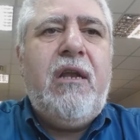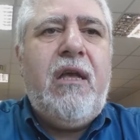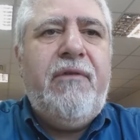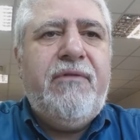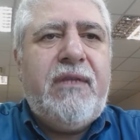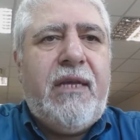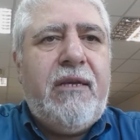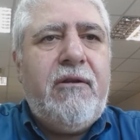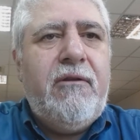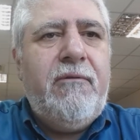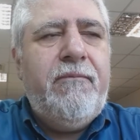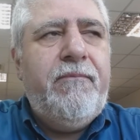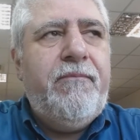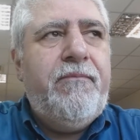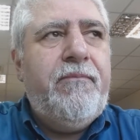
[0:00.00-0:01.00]
life cycle.
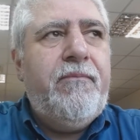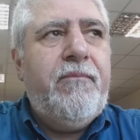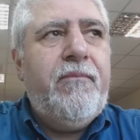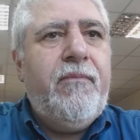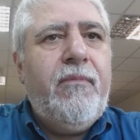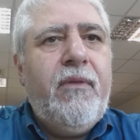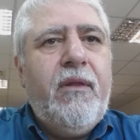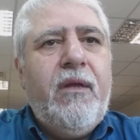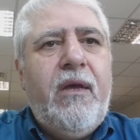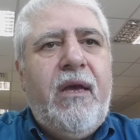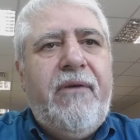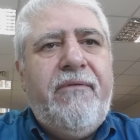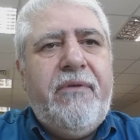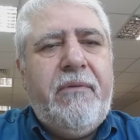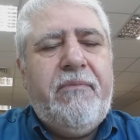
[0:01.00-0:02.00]

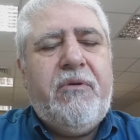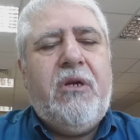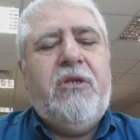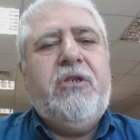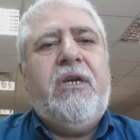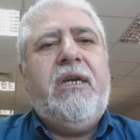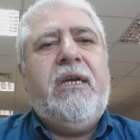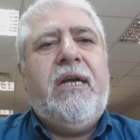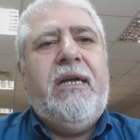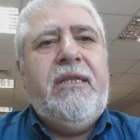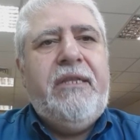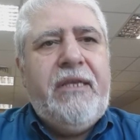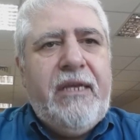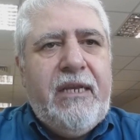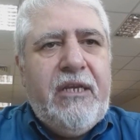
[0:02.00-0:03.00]
Every project
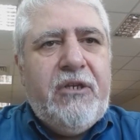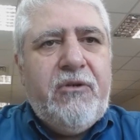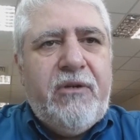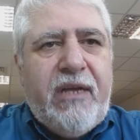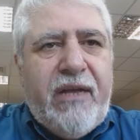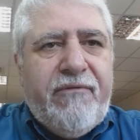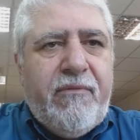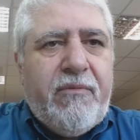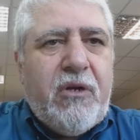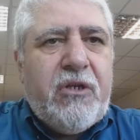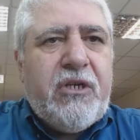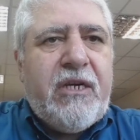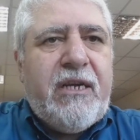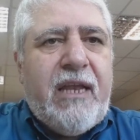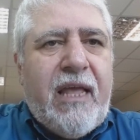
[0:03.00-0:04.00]
ideally should have a
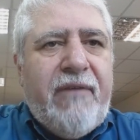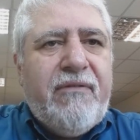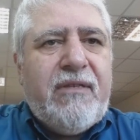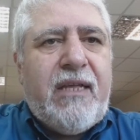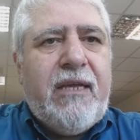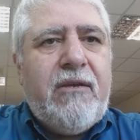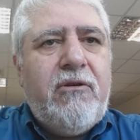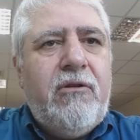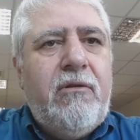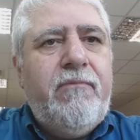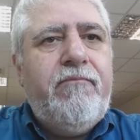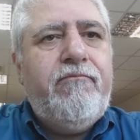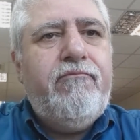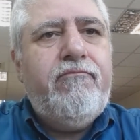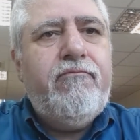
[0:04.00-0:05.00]
project life cycle
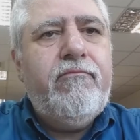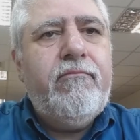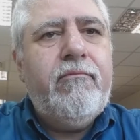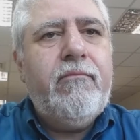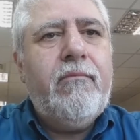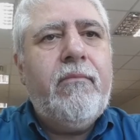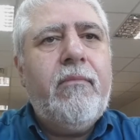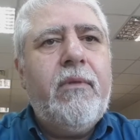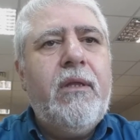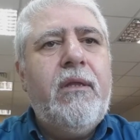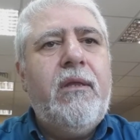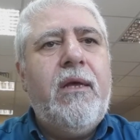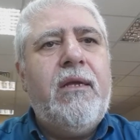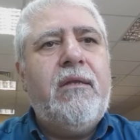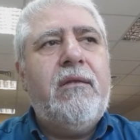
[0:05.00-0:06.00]

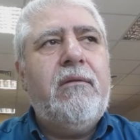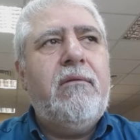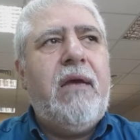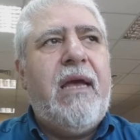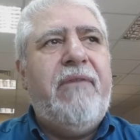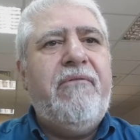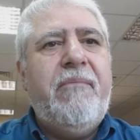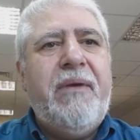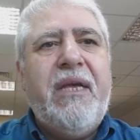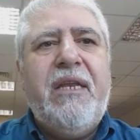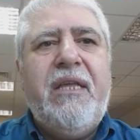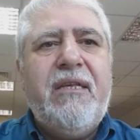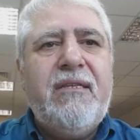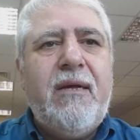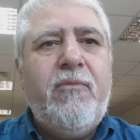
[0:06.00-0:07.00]
that have a
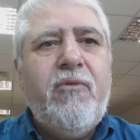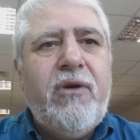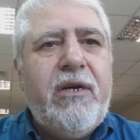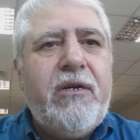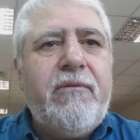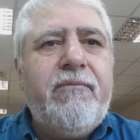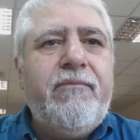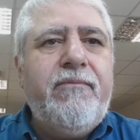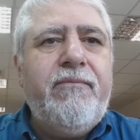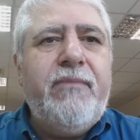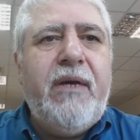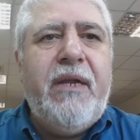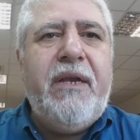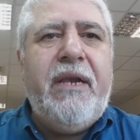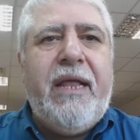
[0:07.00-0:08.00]
beginning somewhere
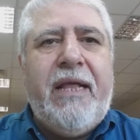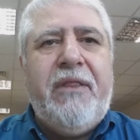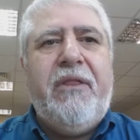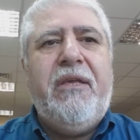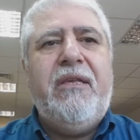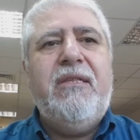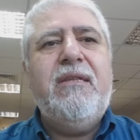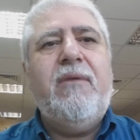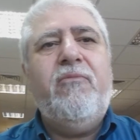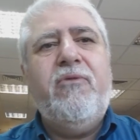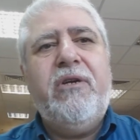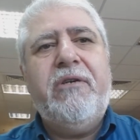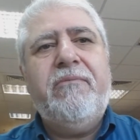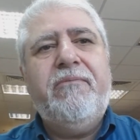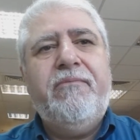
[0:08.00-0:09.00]
and an ending
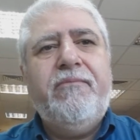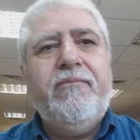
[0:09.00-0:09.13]
somewhere.